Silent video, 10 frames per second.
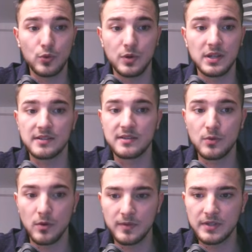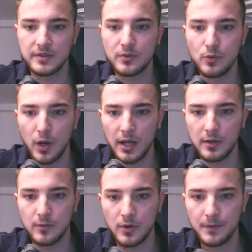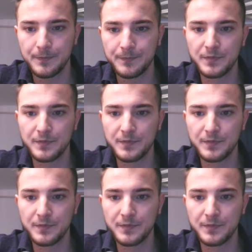how you can solve it with GoHighLevel.